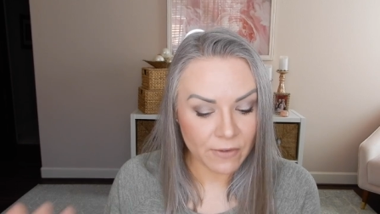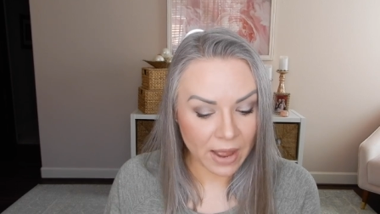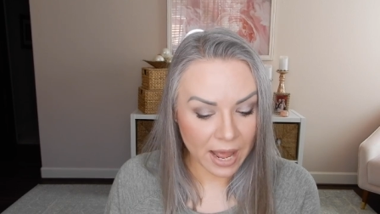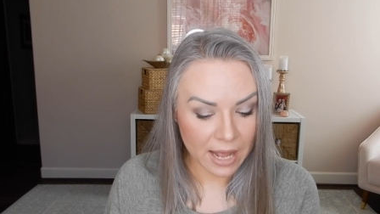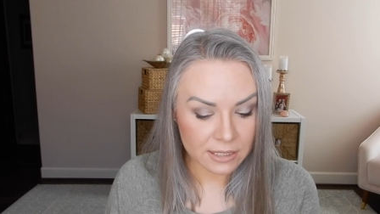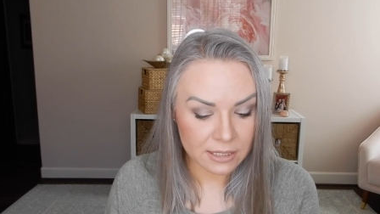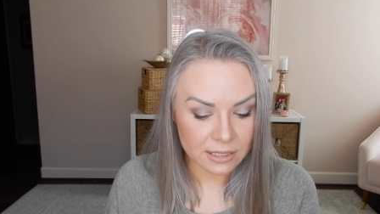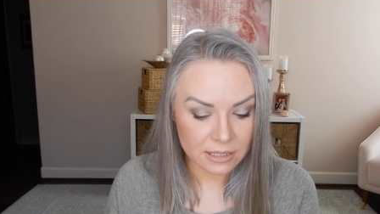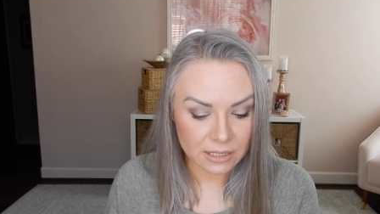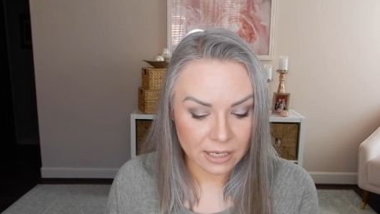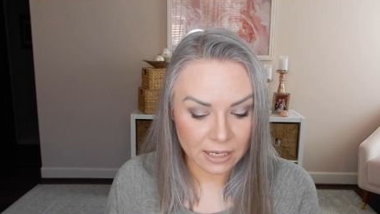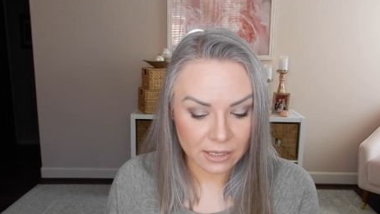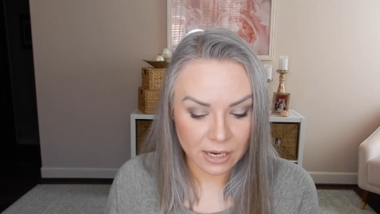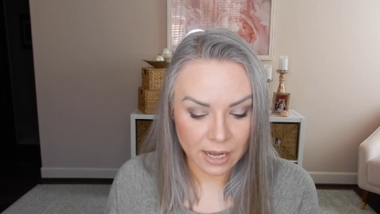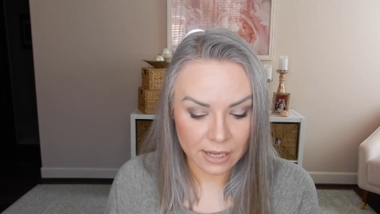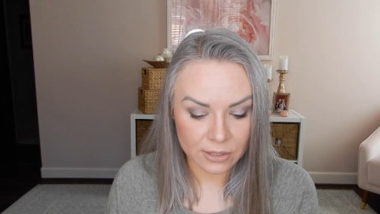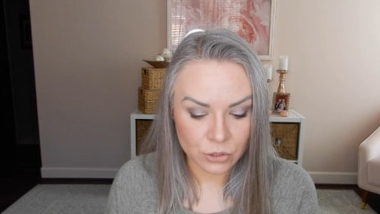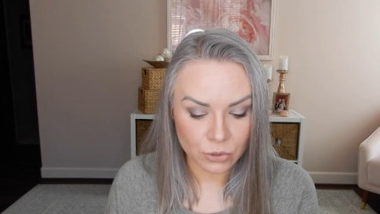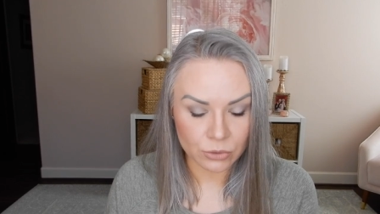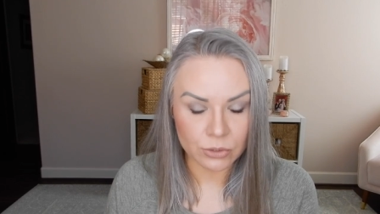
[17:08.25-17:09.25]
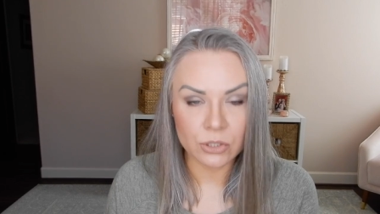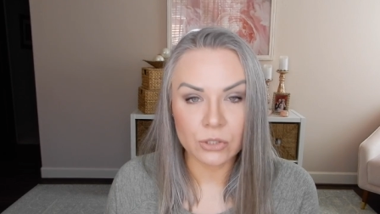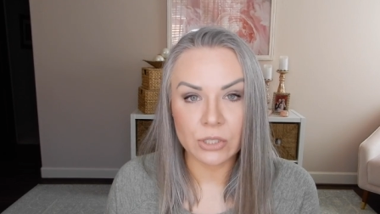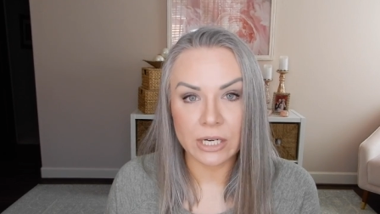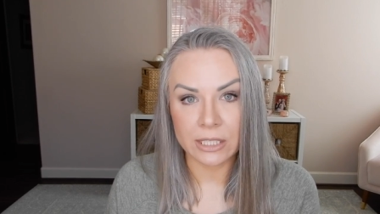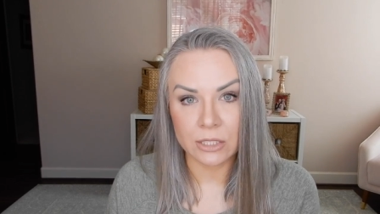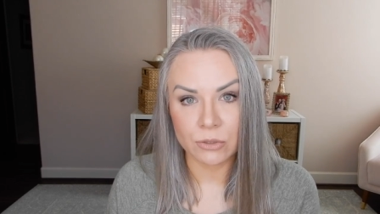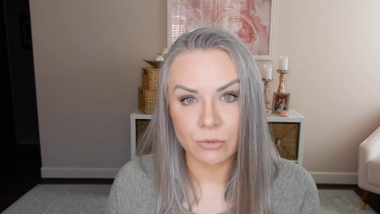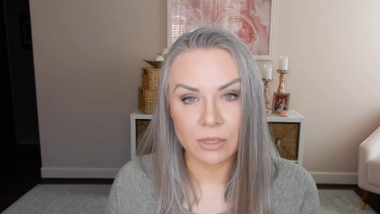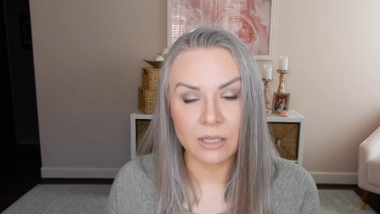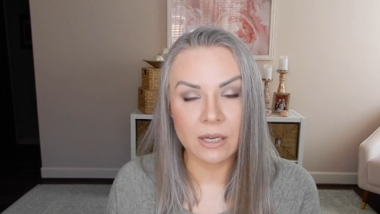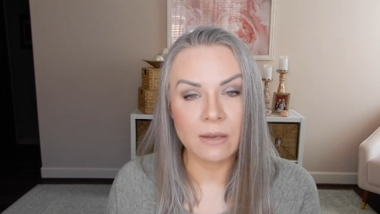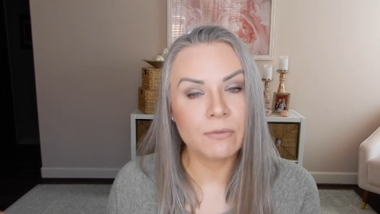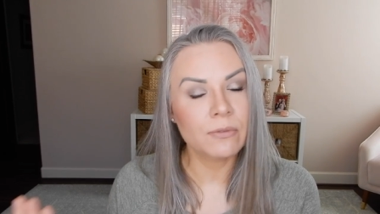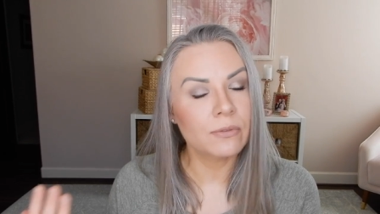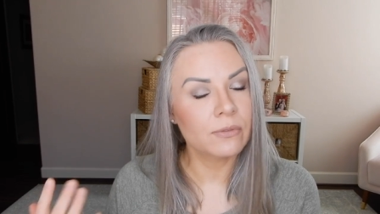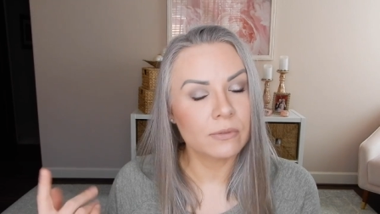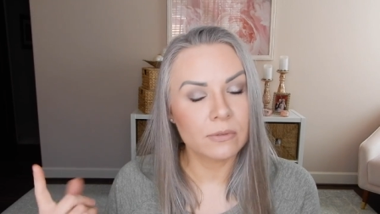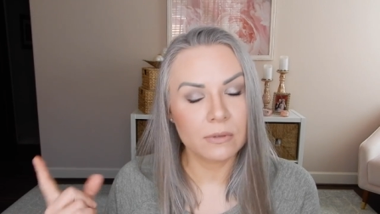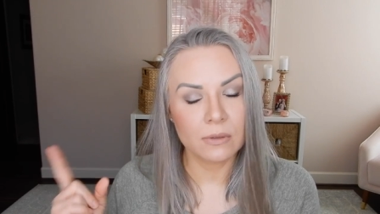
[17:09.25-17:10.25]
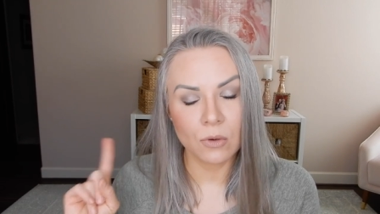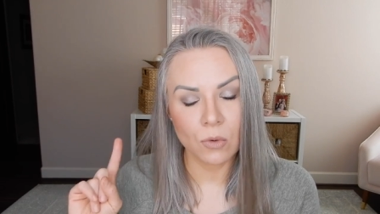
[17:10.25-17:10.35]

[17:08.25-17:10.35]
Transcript: fast and natural stress relief.